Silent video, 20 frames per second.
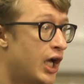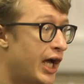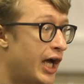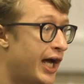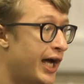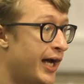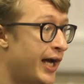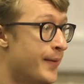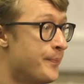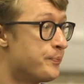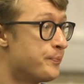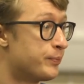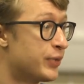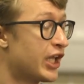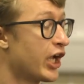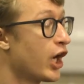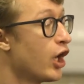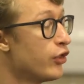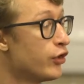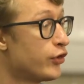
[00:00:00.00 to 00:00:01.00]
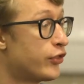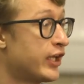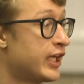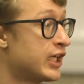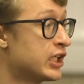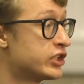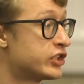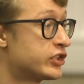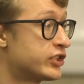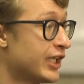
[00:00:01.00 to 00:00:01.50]
Um, but like other
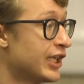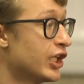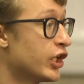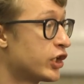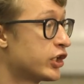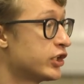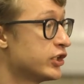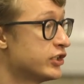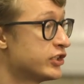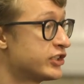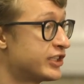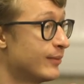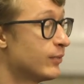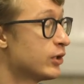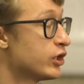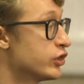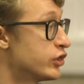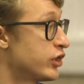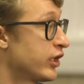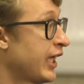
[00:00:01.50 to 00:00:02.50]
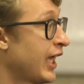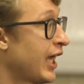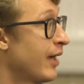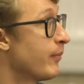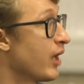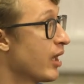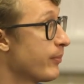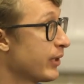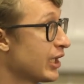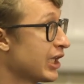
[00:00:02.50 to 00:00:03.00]
things that look similar to
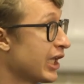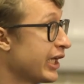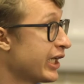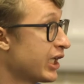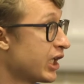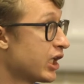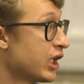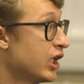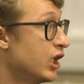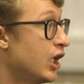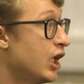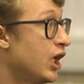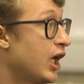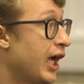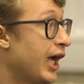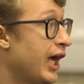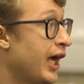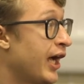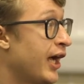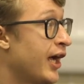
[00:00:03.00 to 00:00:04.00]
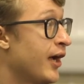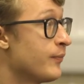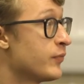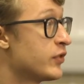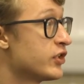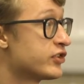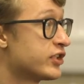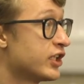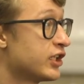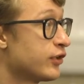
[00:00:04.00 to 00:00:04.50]
that might be like mm-hmm. um,
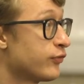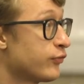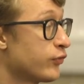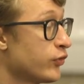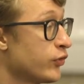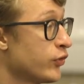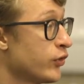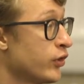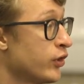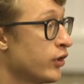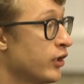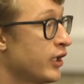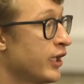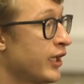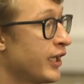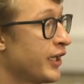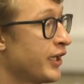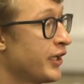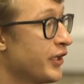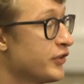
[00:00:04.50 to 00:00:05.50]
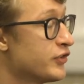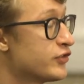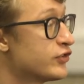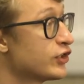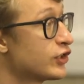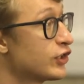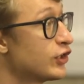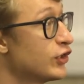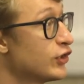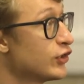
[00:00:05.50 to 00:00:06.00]
the Center for uh,
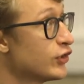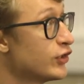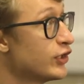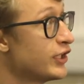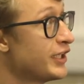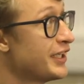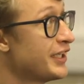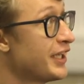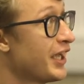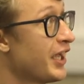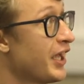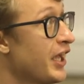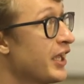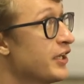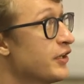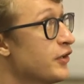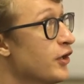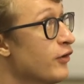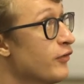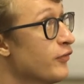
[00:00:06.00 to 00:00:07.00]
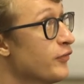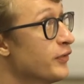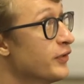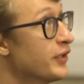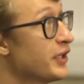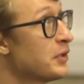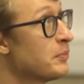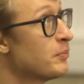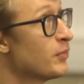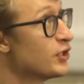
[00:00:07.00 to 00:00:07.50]
Security and
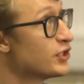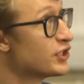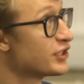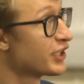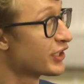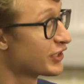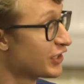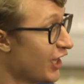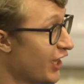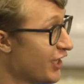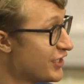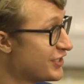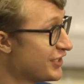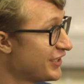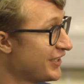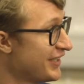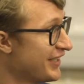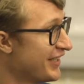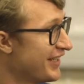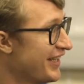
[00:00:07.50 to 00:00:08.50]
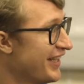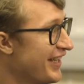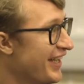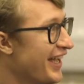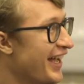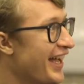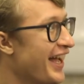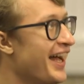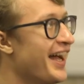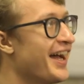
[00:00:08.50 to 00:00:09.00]
Owned Emerging Technology,
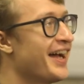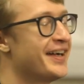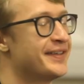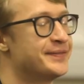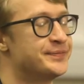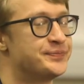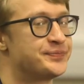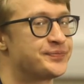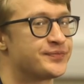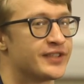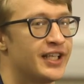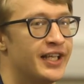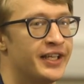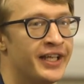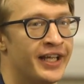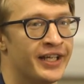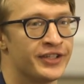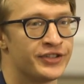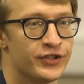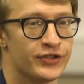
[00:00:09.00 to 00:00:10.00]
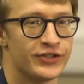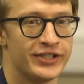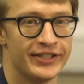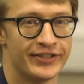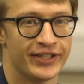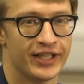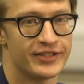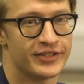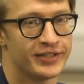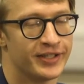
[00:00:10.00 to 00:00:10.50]
um, uh, so
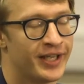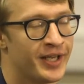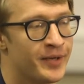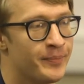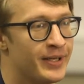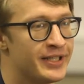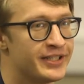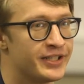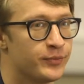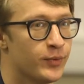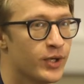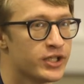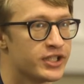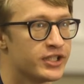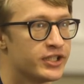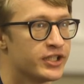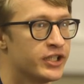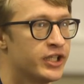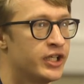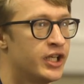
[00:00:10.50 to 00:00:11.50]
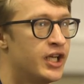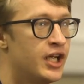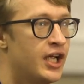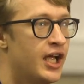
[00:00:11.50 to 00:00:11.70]
CSET, uh, based in Washington.